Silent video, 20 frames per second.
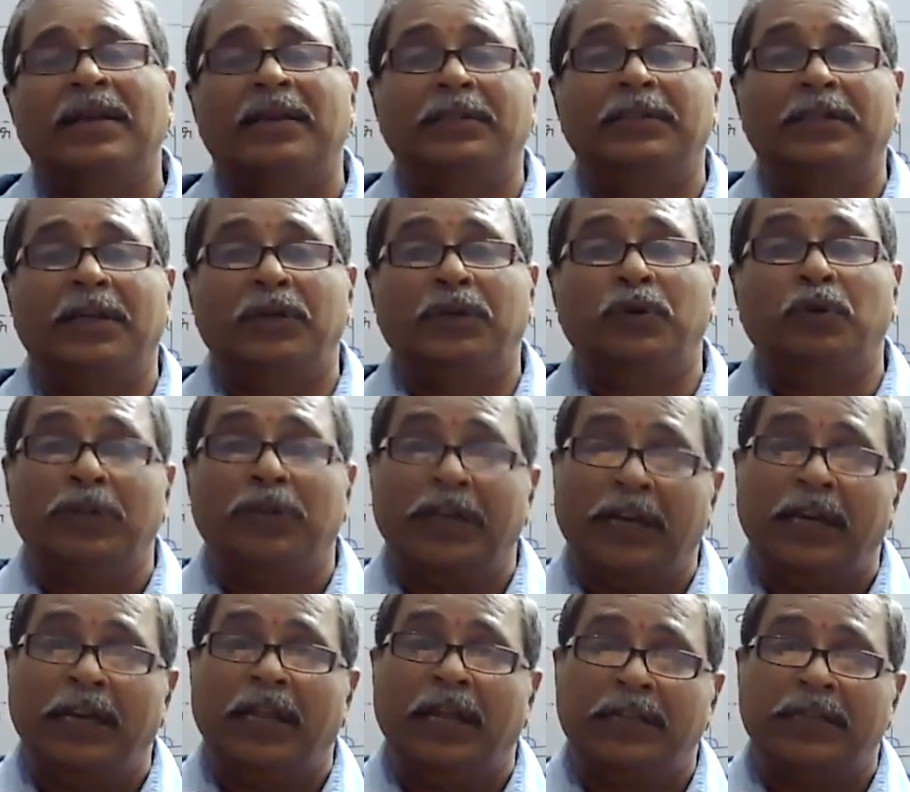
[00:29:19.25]
the
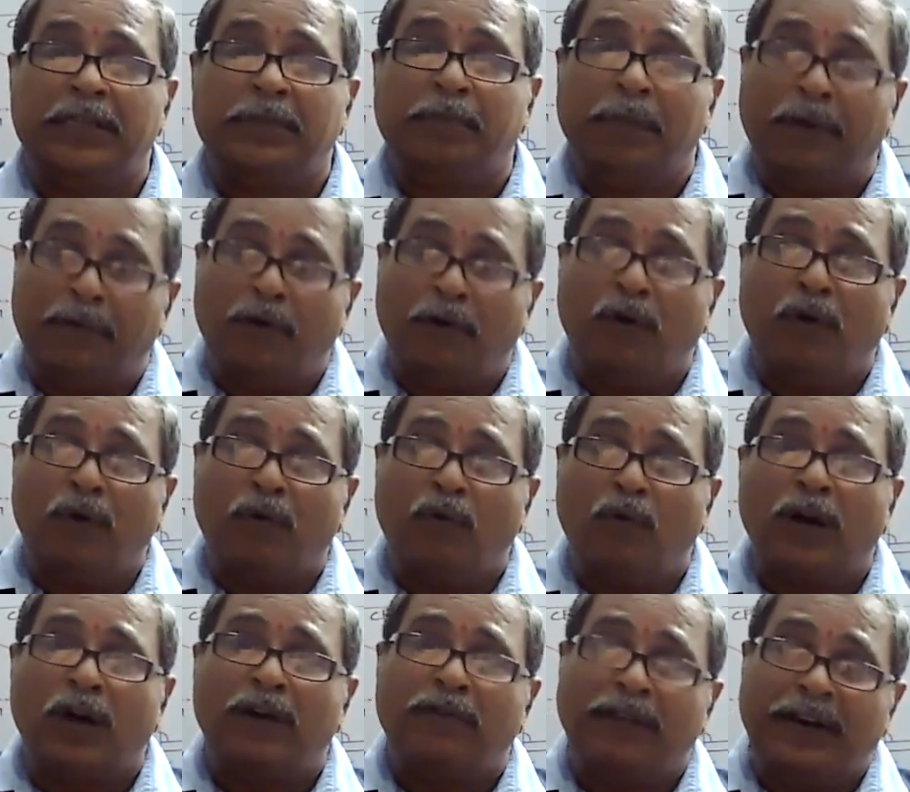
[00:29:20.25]
2-3 days before
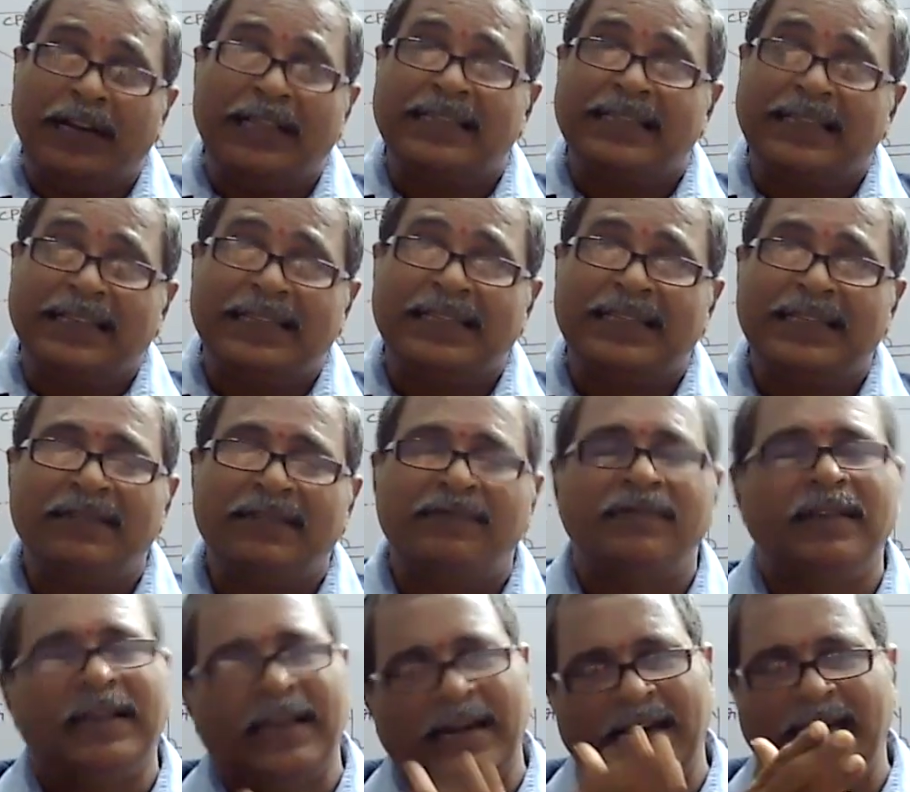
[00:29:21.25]
what we discussed,
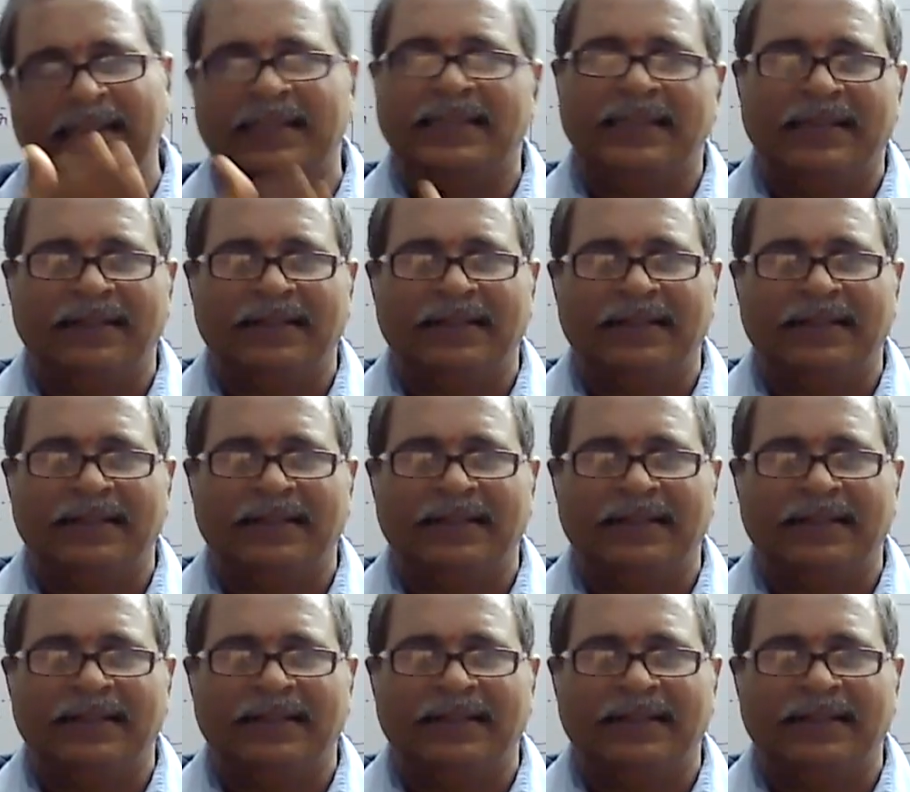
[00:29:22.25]
we can